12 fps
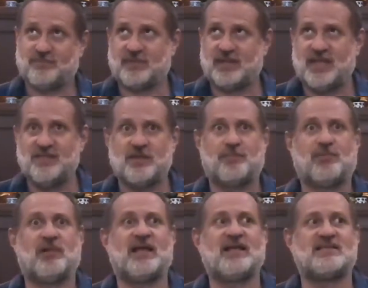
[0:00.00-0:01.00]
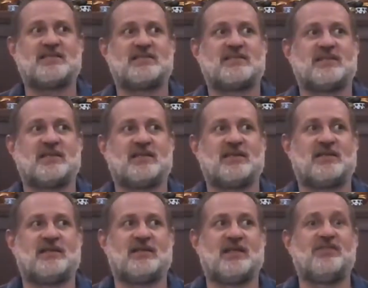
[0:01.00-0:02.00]
in the place
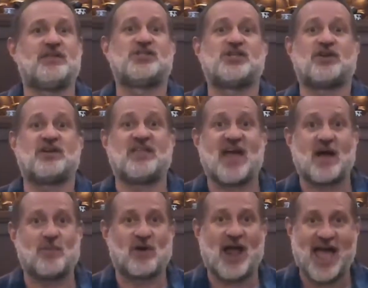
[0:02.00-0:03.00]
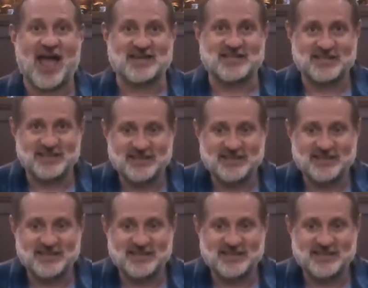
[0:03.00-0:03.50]
in the journey that we're at.